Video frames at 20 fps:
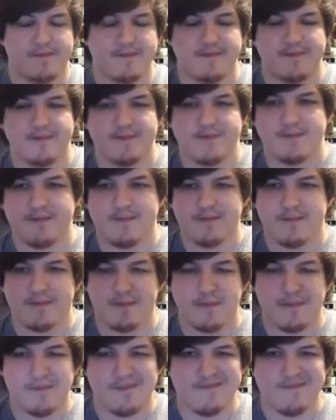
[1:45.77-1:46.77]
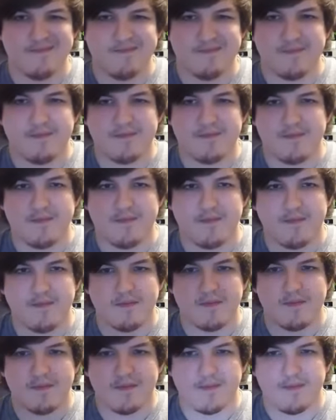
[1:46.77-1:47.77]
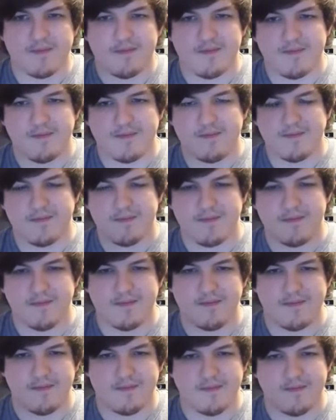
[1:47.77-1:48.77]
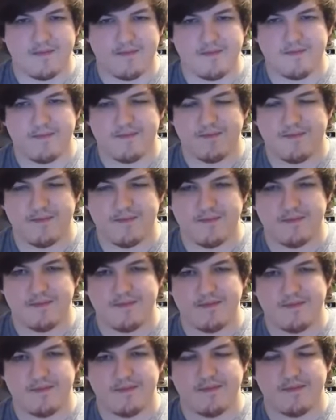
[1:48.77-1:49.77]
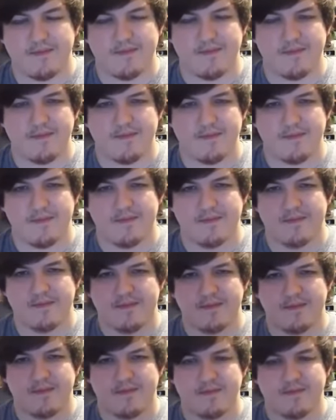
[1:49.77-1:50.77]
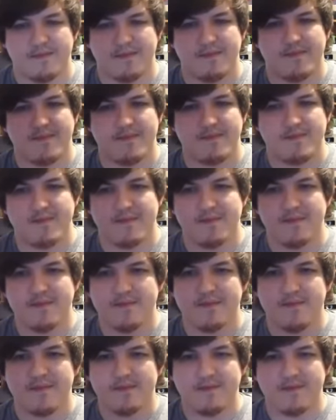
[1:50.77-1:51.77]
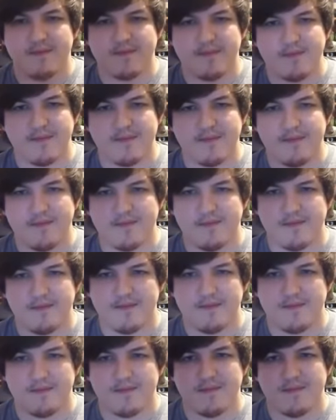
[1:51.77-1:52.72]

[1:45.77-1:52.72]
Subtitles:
No one is speaking in this clip.